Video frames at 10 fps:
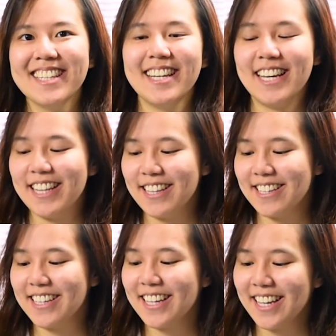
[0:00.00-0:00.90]
and
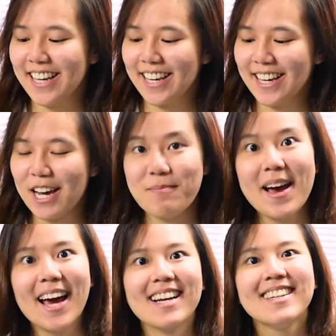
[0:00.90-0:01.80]
I'm
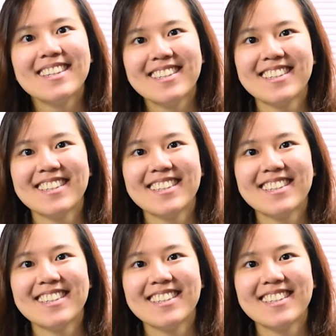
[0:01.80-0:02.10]
back.